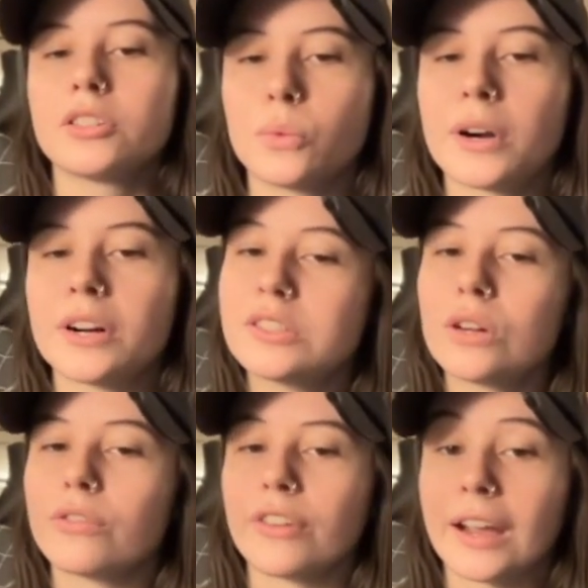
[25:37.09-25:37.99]
to where it's
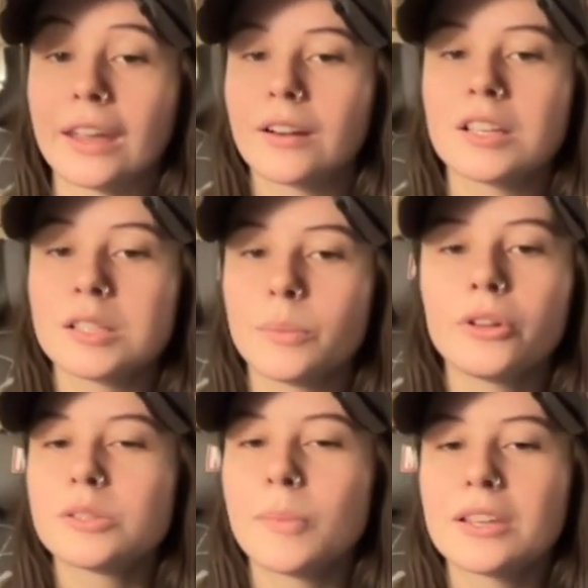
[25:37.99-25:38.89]
still recognizable
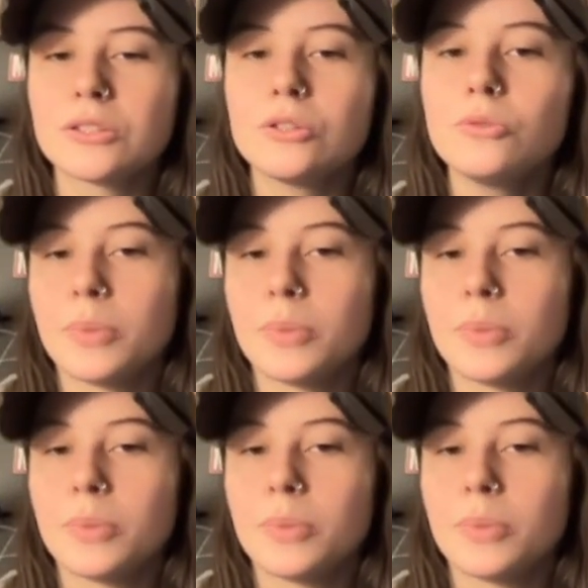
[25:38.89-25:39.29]
as my suit,